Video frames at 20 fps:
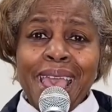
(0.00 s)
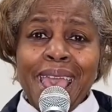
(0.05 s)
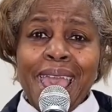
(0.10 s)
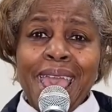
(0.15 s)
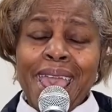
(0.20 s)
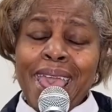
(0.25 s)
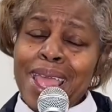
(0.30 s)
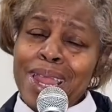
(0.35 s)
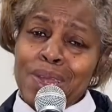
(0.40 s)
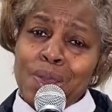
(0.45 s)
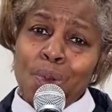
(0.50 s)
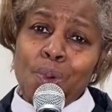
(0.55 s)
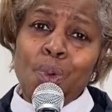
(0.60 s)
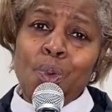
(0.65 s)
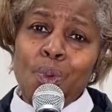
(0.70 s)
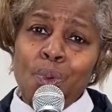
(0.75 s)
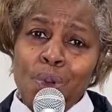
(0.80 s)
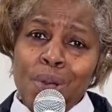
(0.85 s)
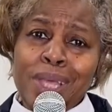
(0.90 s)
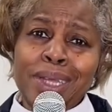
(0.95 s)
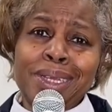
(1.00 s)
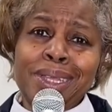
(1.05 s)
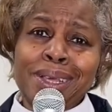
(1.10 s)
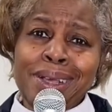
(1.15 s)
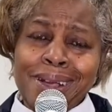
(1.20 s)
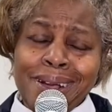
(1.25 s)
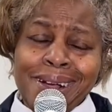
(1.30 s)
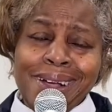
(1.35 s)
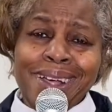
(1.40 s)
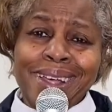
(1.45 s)
and what
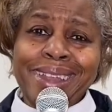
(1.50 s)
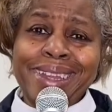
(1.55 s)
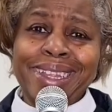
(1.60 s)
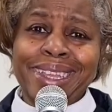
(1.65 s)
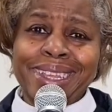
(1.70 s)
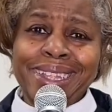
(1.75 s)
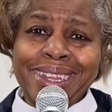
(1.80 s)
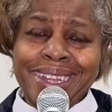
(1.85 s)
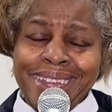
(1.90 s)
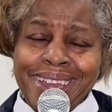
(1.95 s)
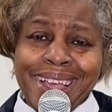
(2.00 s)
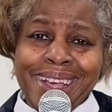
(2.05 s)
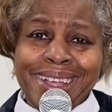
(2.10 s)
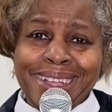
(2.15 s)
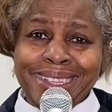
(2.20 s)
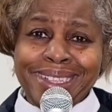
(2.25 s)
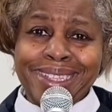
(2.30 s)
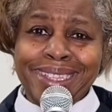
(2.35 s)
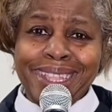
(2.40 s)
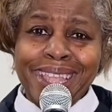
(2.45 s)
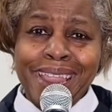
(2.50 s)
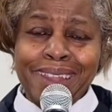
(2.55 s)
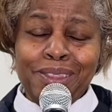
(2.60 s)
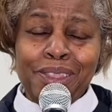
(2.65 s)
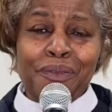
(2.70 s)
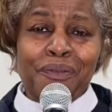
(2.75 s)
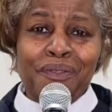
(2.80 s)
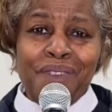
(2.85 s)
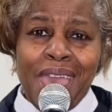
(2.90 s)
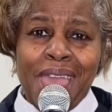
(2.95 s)
God does, and the
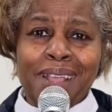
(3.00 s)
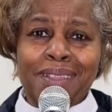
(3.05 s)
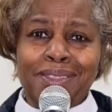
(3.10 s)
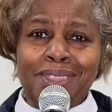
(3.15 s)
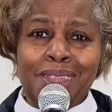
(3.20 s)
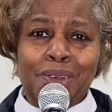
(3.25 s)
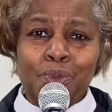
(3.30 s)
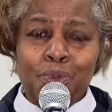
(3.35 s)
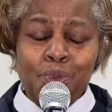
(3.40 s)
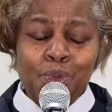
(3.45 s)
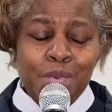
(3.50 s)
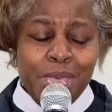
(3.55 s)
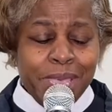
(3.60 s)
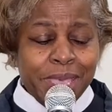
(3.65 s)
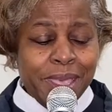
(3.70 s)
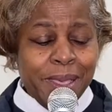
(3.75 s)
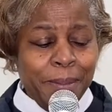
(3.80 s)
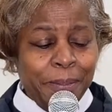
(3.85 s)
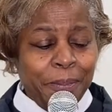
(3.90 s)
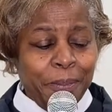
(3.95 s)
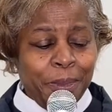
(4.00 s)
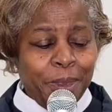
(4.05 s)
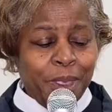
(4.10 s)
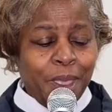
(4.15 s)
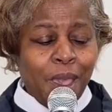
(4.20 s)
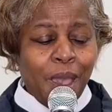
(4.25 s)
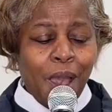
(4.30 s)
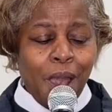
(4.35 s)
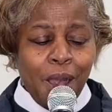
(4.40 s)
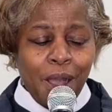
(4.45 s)
fact that we
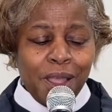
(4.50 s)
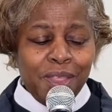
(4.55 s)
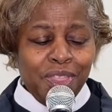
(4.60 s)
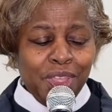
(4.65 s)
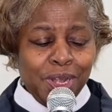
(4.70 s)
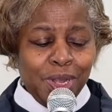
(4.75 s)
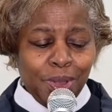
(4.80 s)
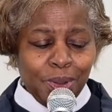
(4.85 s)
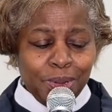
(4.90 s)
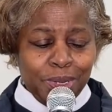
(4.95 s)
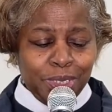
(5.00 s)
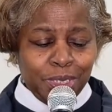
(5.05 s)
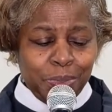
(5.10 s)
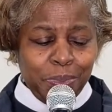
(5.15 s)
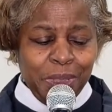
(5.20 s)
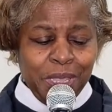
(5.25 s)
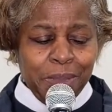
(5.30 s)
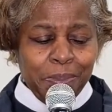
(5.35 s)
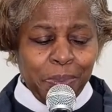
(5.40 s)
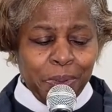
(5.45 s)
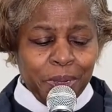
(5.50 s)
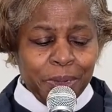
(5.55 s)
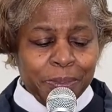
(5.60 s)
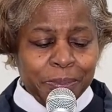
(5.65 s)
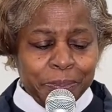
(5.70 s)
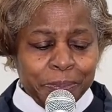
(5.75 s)
are the Lord's people.